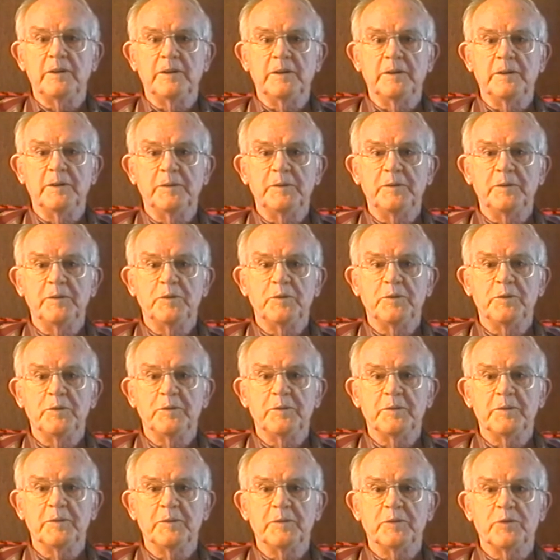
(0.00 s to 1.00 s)
uh,
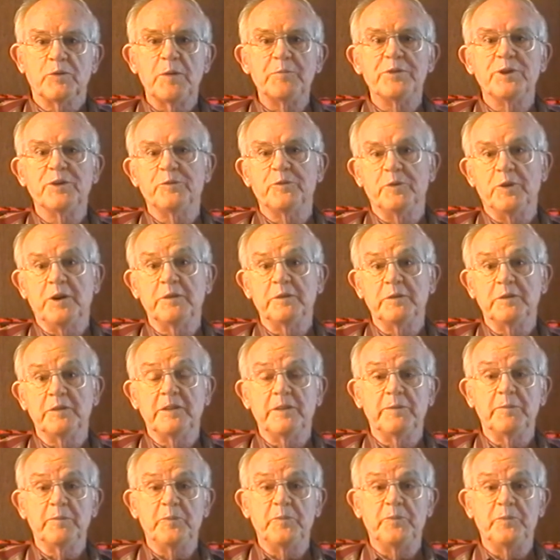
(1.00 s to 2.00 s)
quite a bit.
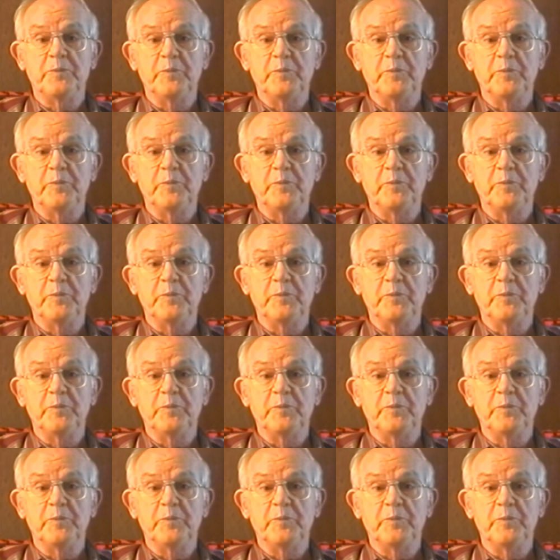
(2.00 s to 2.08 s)
Well,